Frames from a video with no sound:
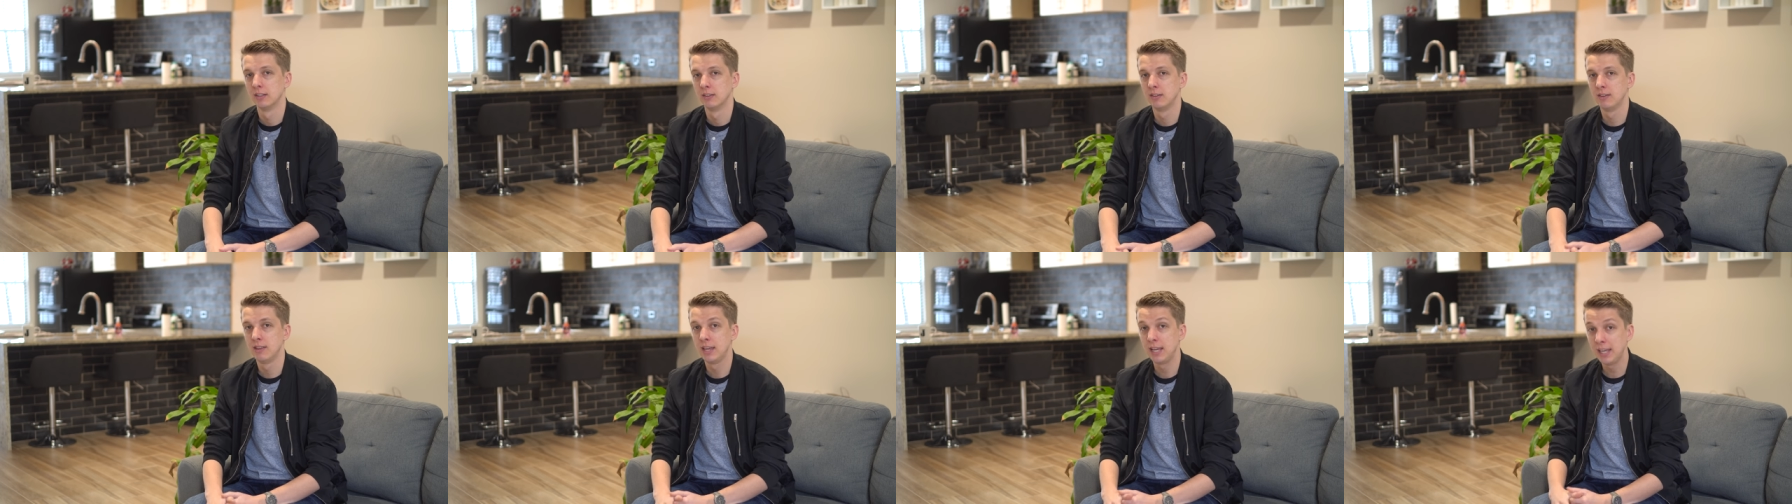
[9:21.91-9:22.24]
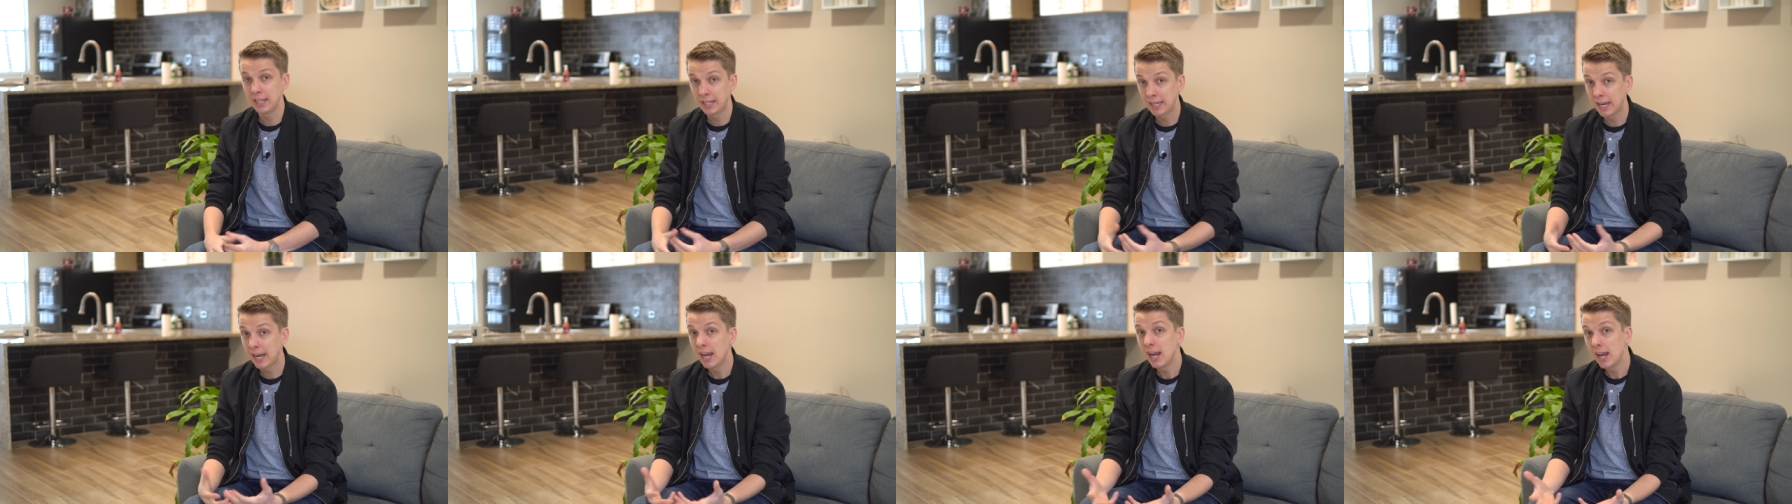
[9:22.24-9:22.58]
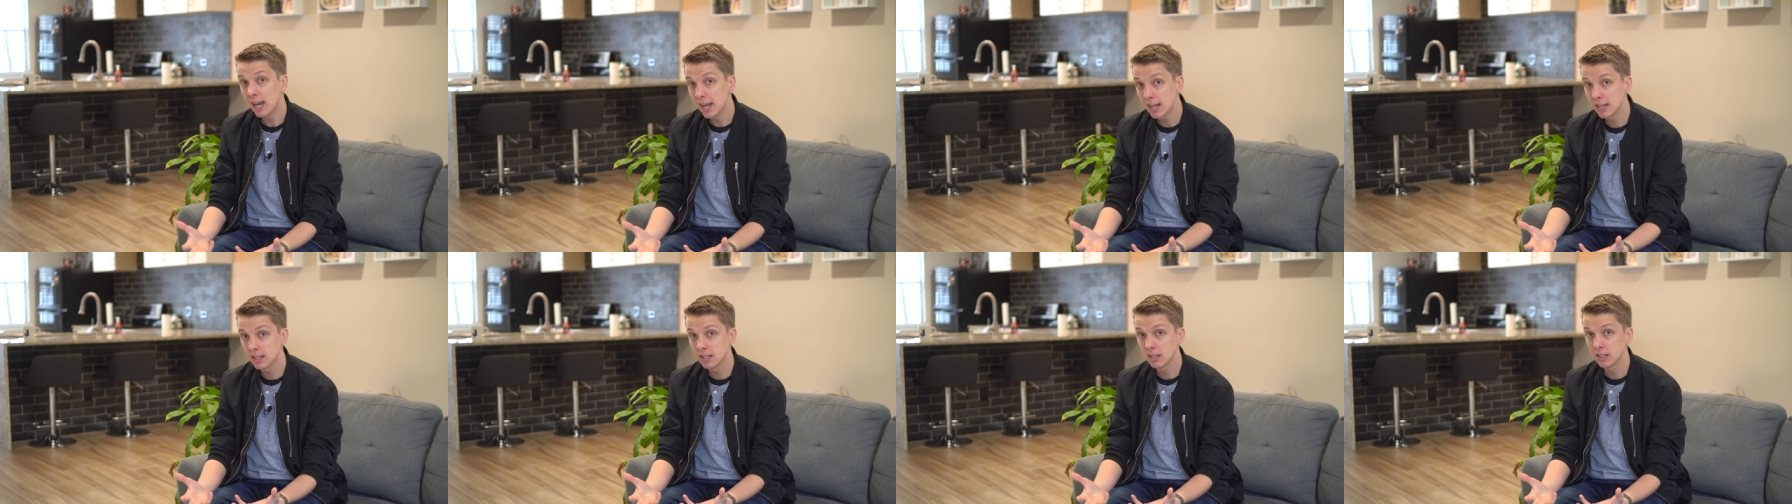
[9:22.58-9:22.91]
they
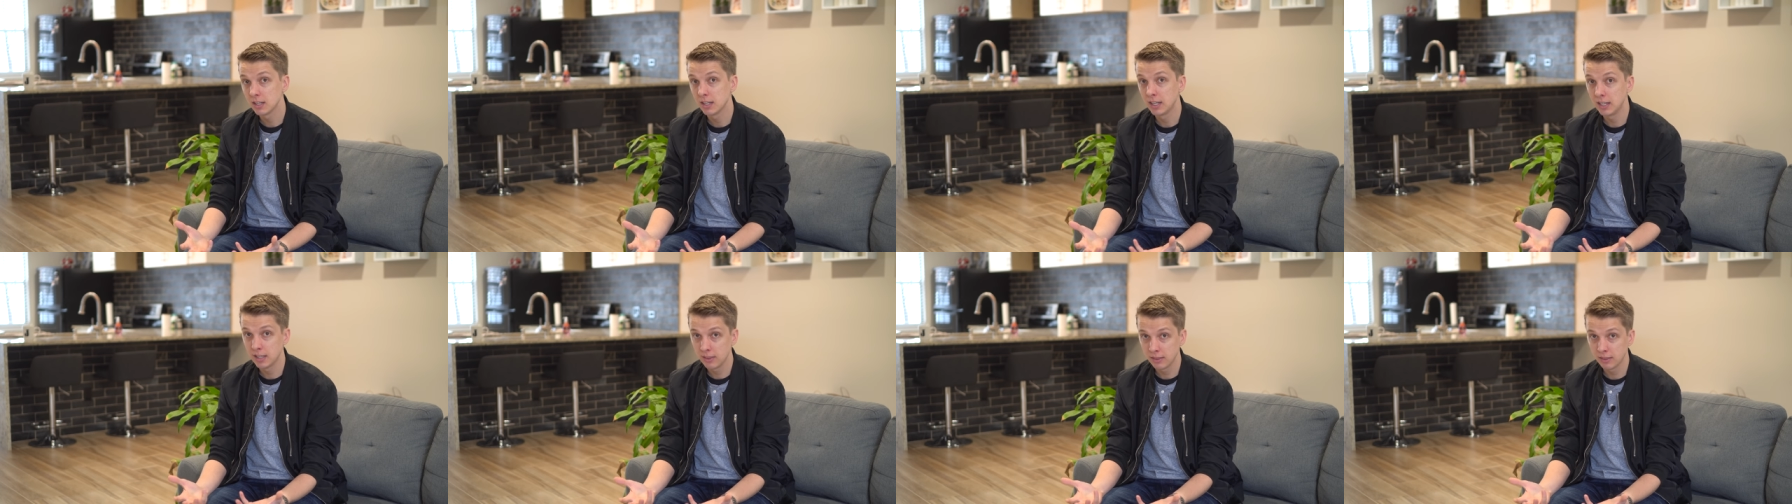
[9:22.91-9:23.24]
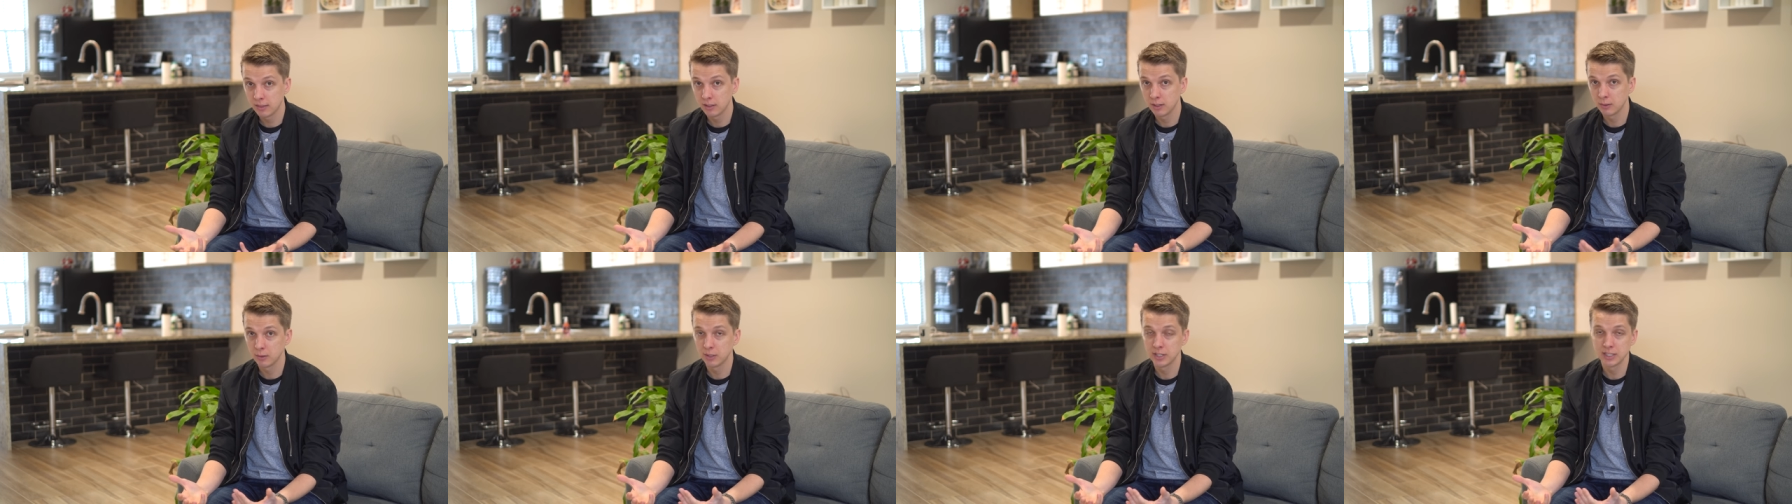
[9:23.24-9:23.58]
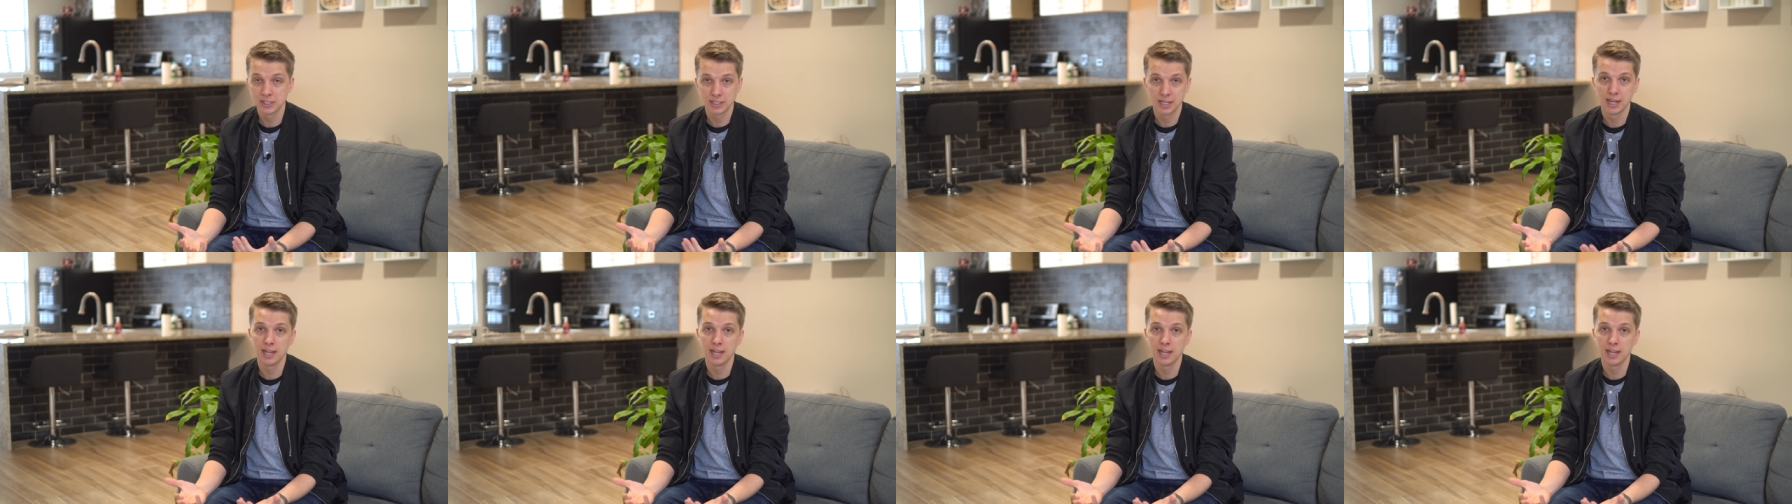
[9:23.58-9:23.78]
can, in theory,